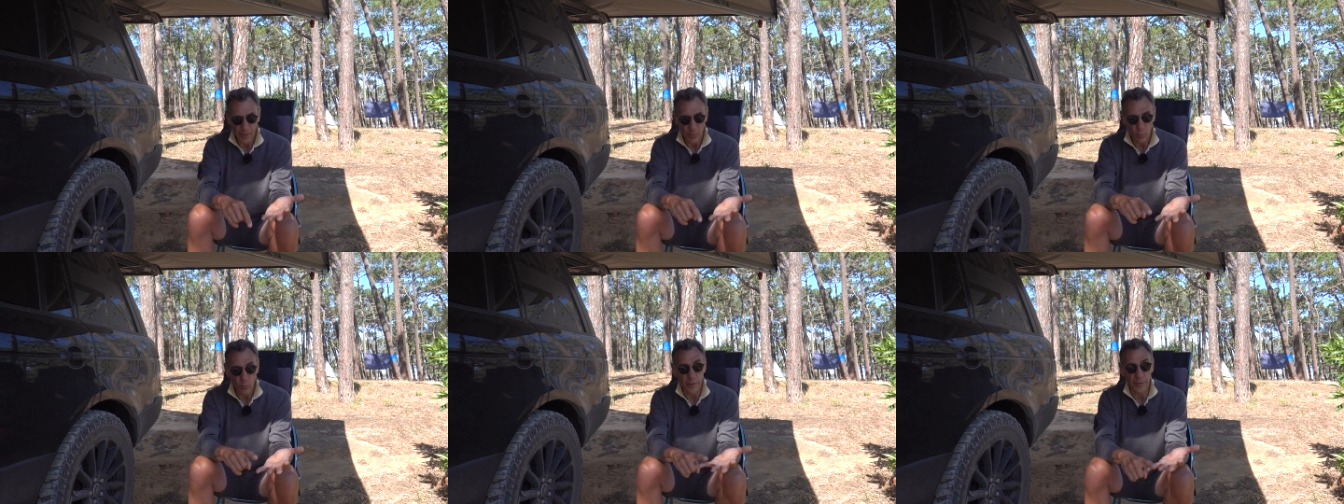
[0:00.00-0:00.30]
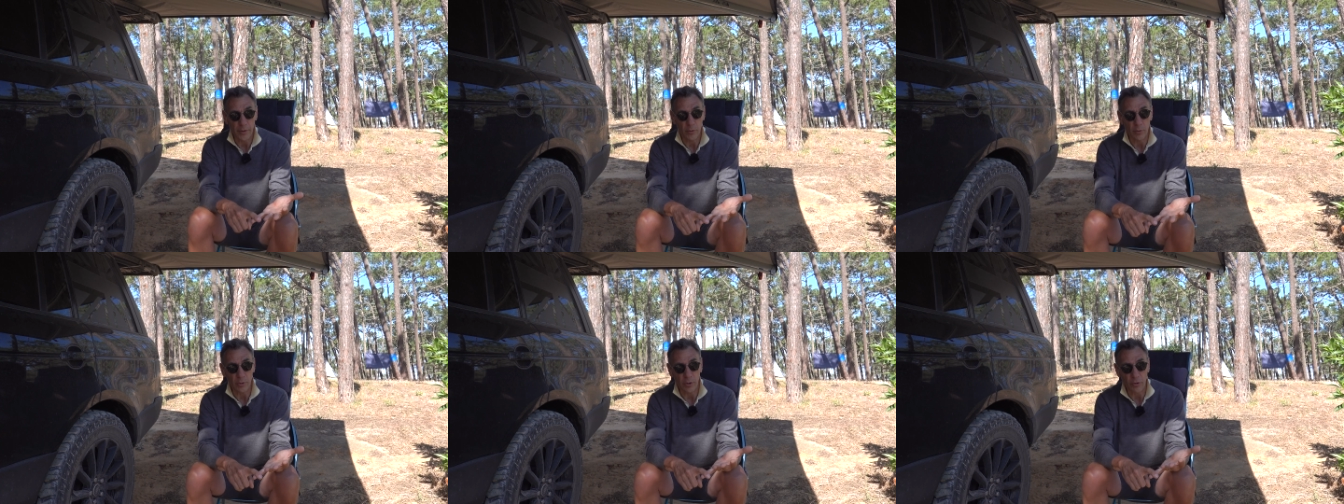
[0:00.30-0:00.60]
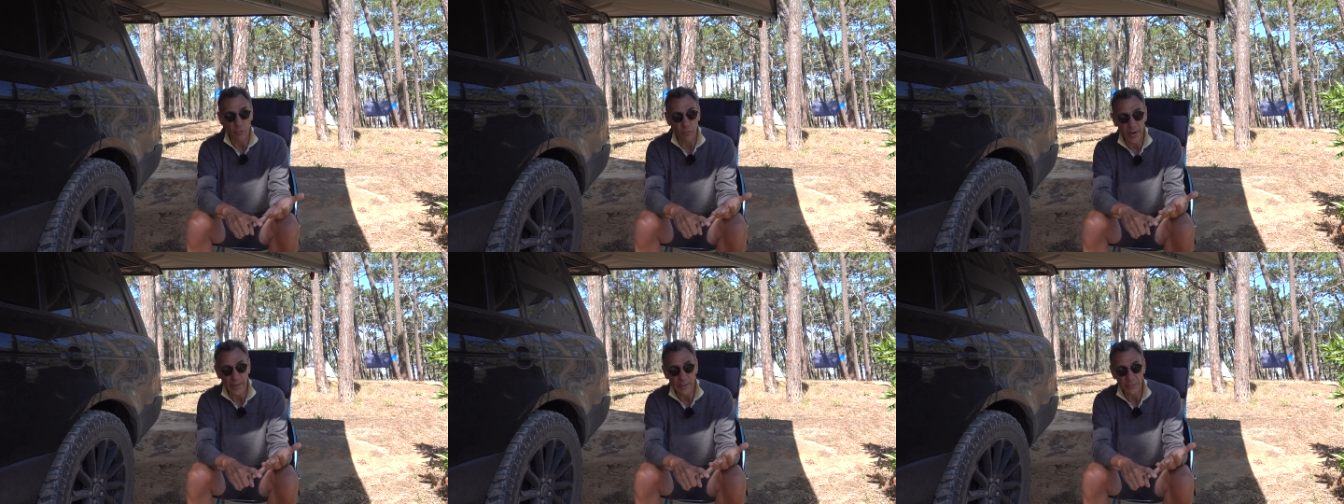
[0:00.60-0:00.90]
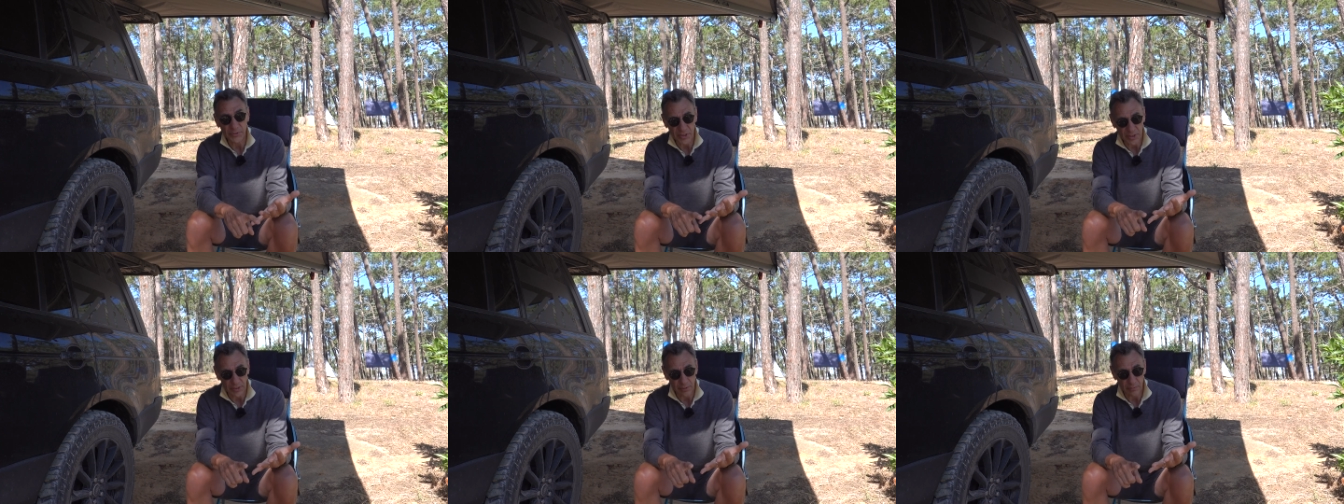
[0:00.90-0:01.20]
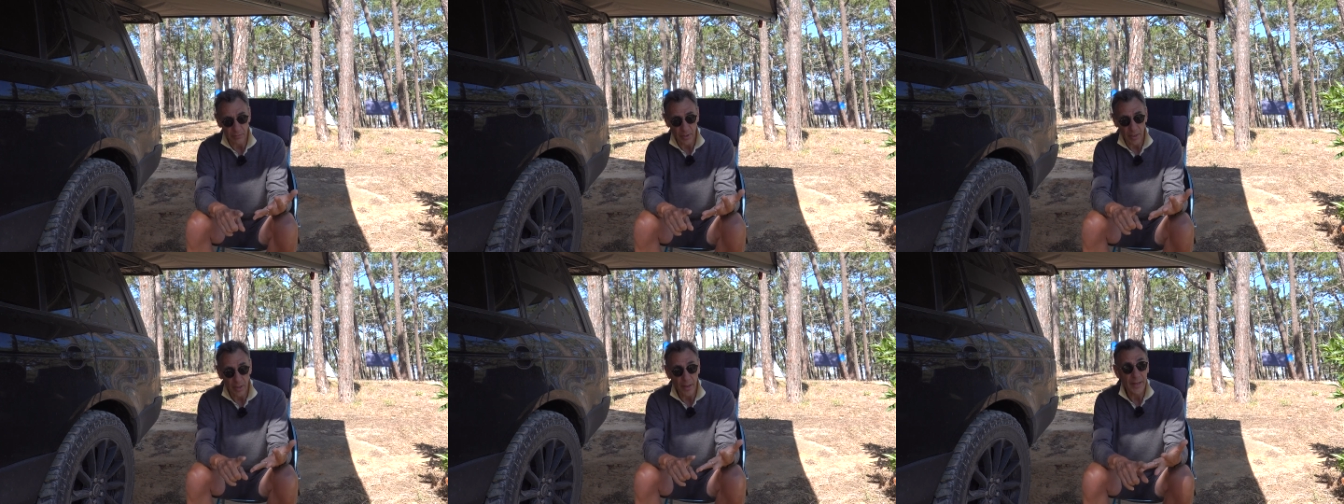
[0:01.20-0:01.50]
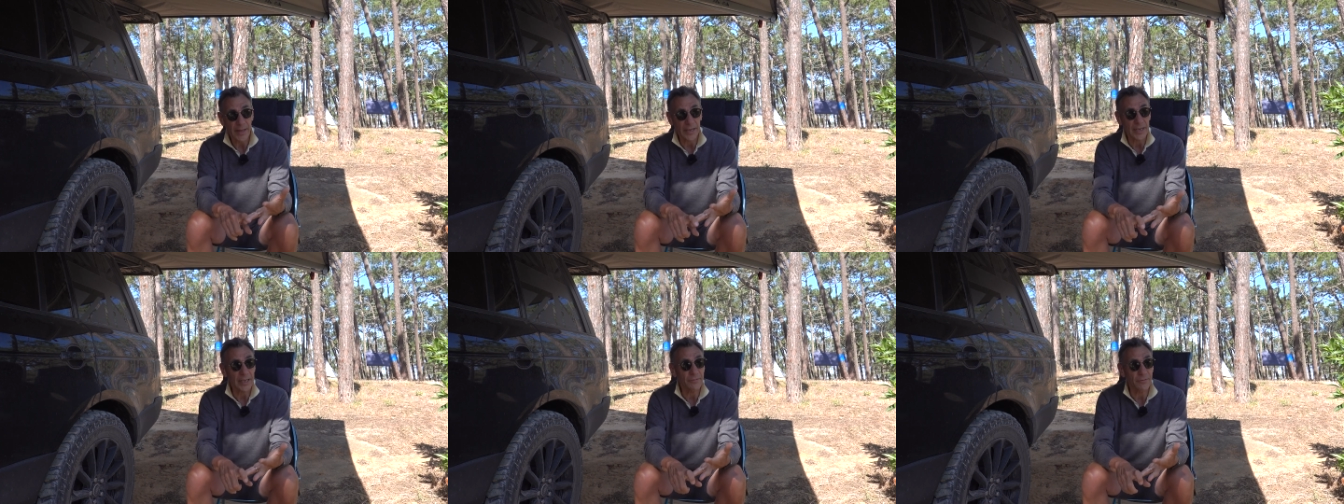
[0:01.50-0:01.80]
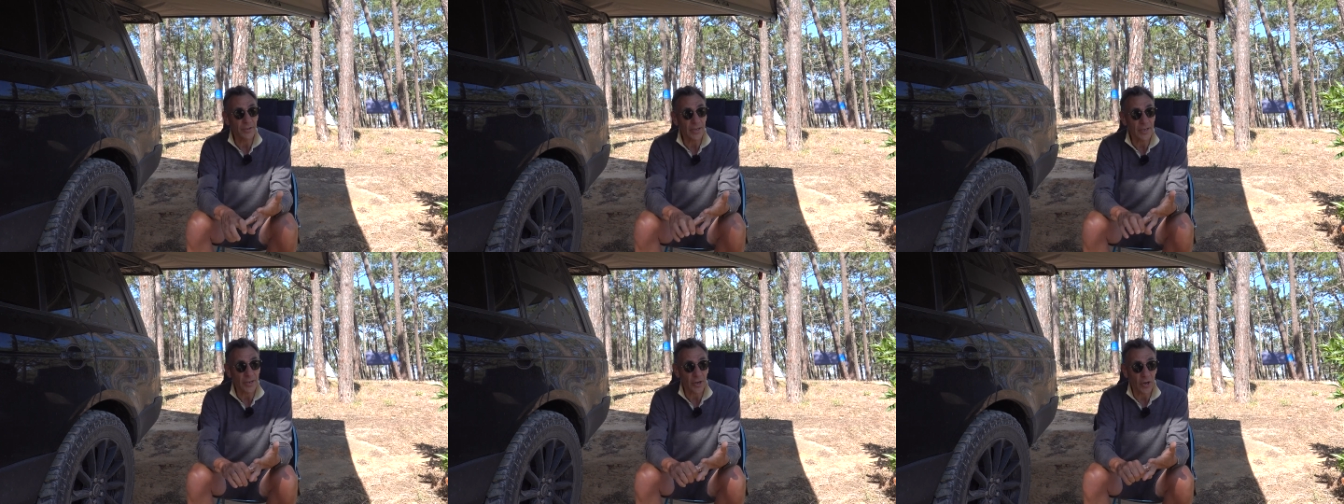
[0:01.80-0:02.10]
whether you've got a ground tent, and
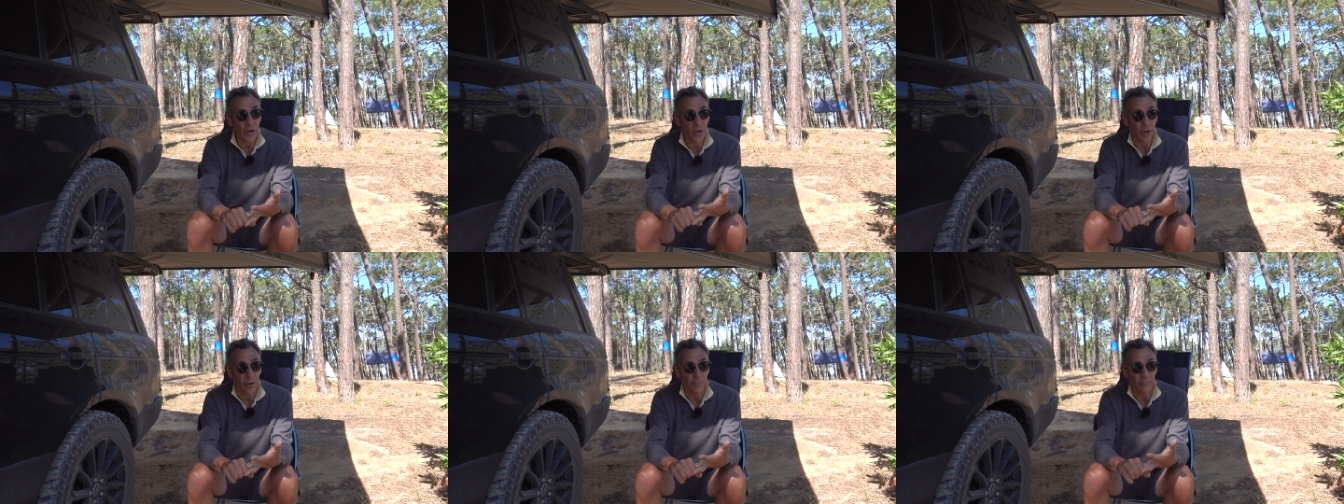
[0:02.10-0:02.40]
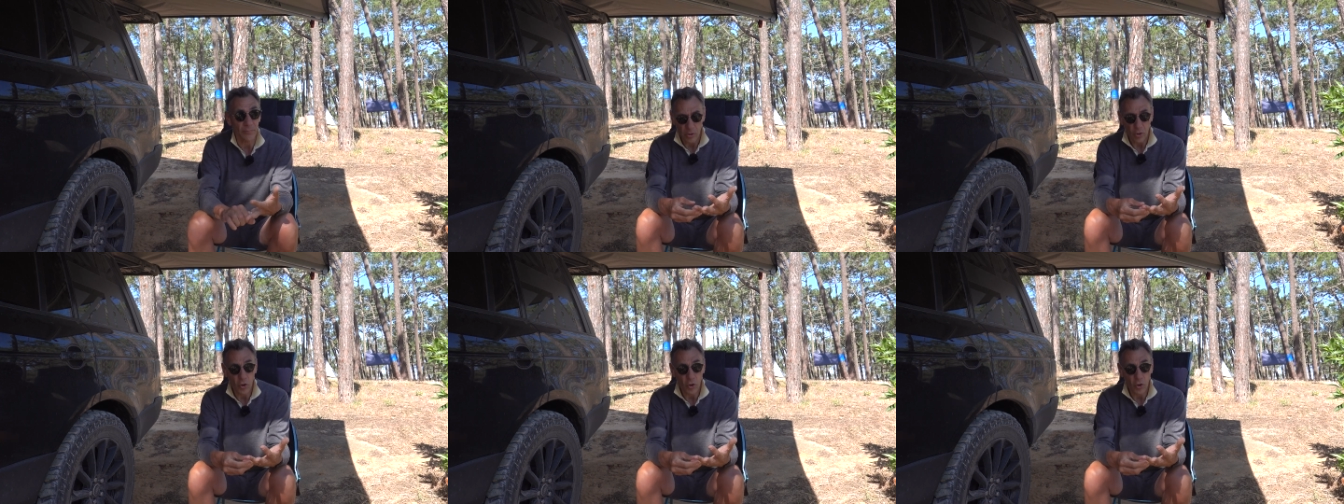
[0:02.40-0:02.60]
even in a cot.